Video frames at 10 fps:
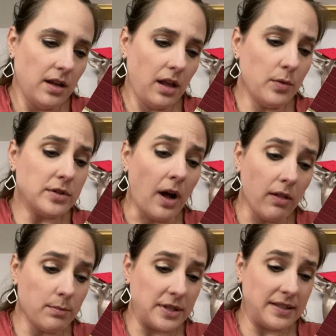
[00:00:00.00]
It was
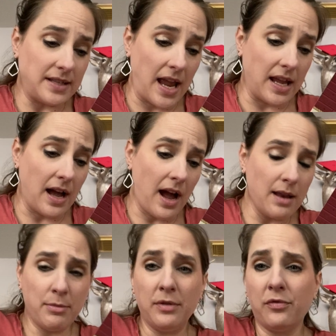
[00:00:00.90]
all a mistake.
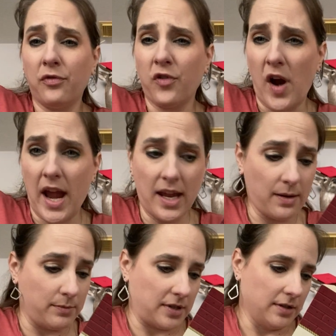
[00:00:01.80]
I'd been
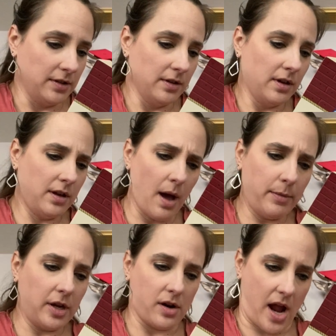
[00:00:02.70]
framed.
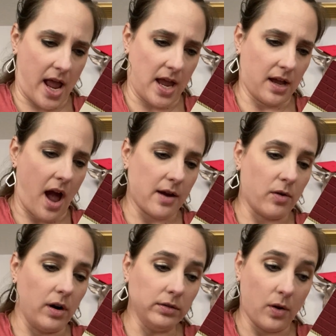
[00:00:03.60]
Come here, Hank. I
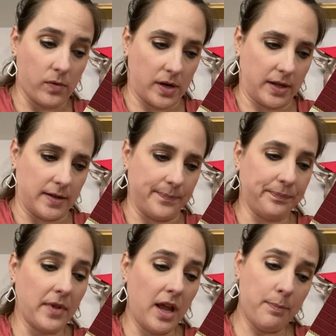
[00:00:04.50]
crawled over to him.
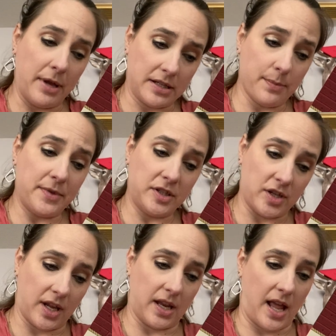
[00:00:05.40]
He picked up the
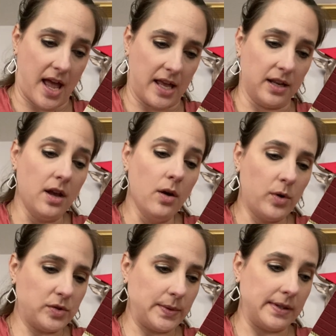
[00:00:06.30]
chicken head,
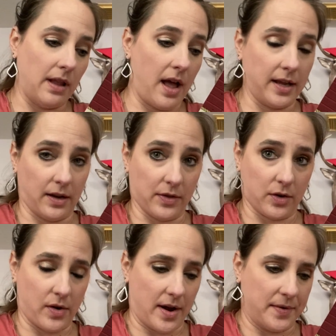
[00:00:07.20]
which was lying on the
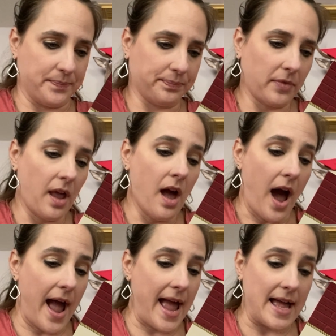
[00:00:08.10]
ground.
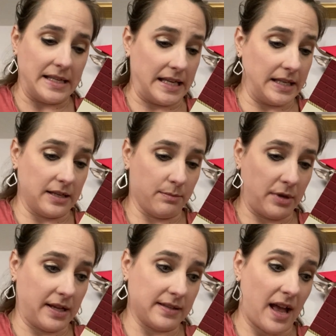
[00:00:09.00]
I hadn't eaten it
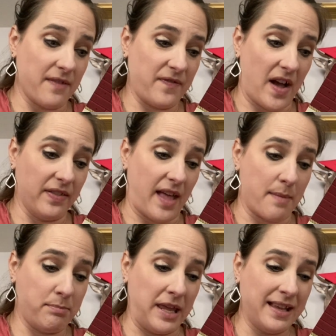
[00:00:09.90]
because I found
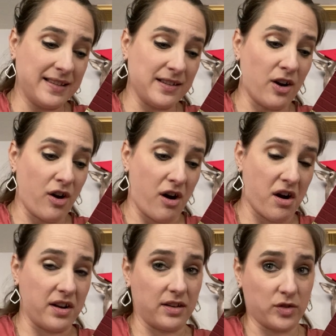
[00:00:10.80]
that beaks are
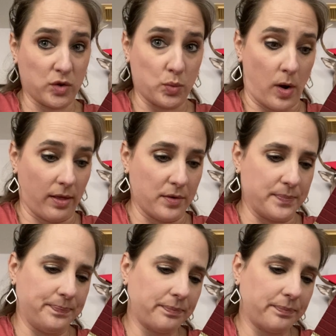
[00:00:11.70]
hard to swallow.